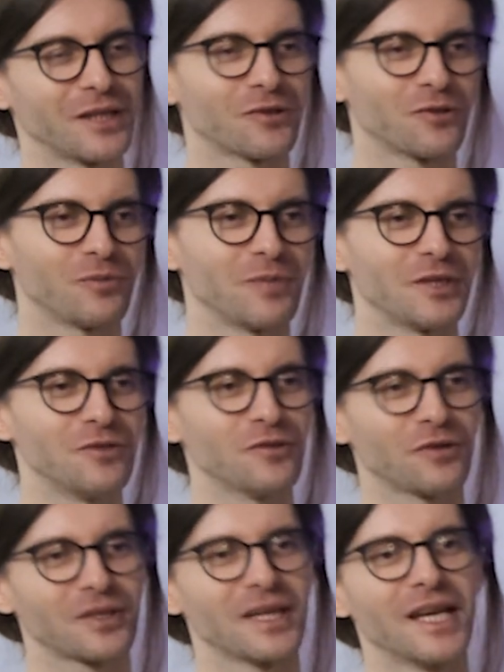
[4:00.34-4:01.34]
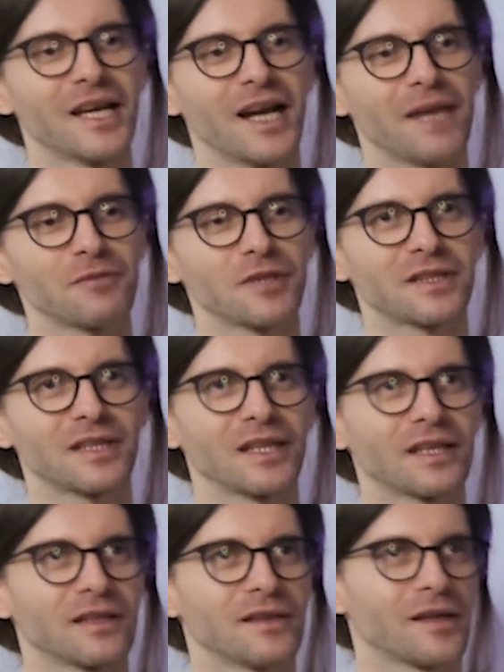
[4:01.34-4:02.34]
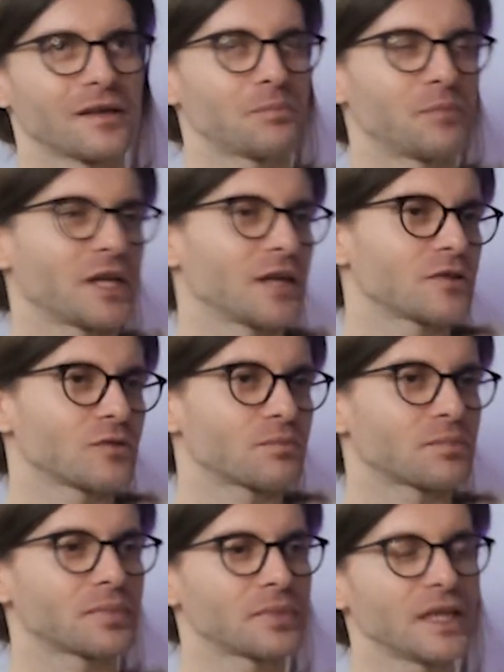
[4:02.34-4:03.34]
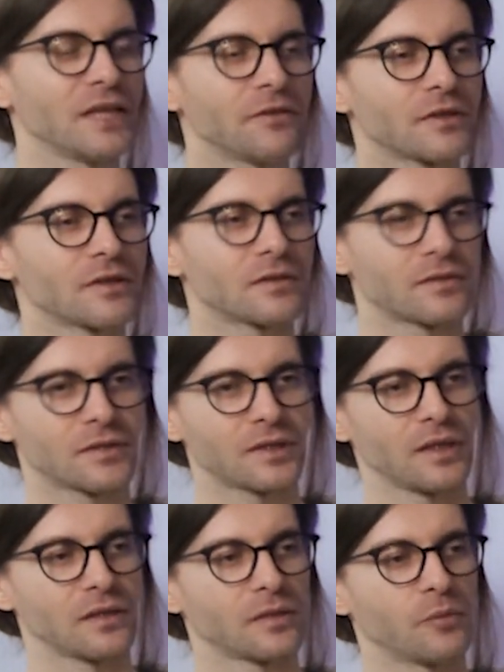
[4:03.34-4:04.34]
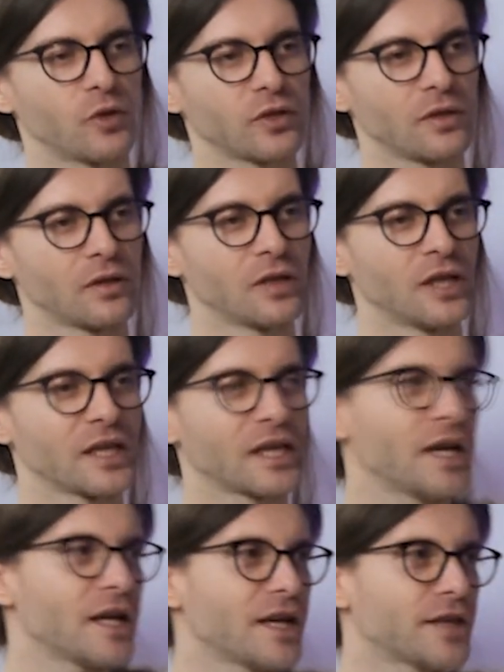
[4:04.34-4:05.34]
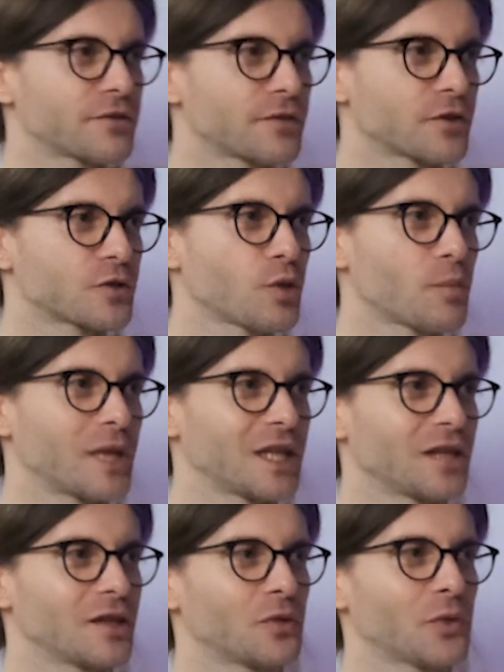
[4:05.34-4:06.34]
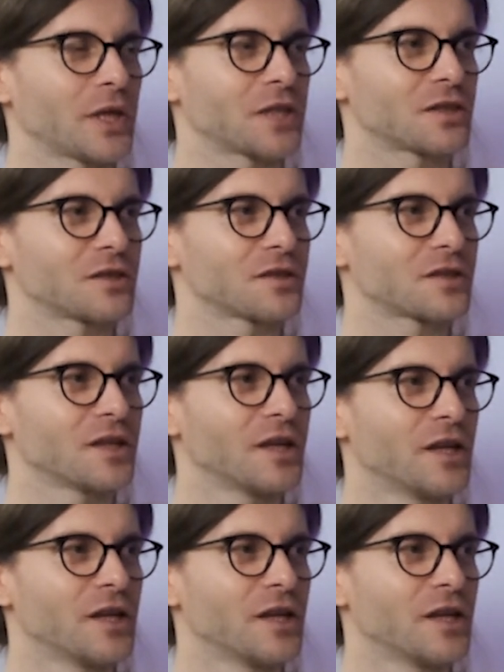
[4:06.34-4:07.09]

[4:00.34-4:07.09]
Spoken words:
it, could be not. I'm just thinking because even still the model can answer some medical questions.